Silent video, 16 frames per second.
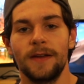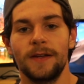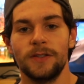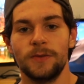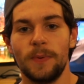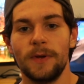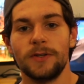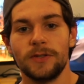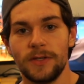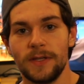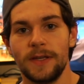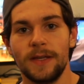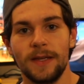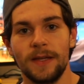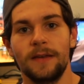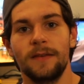
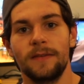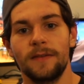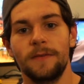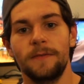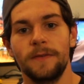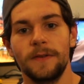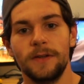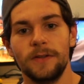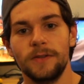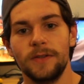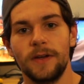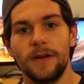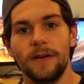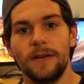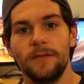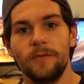especially in the field
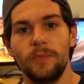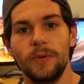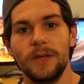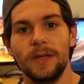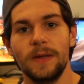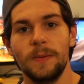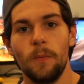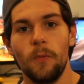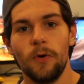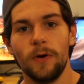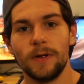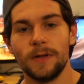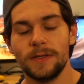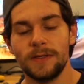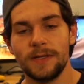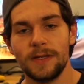of being more
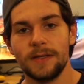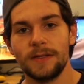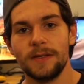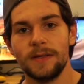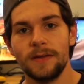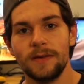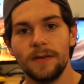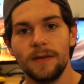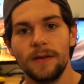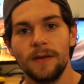consistent.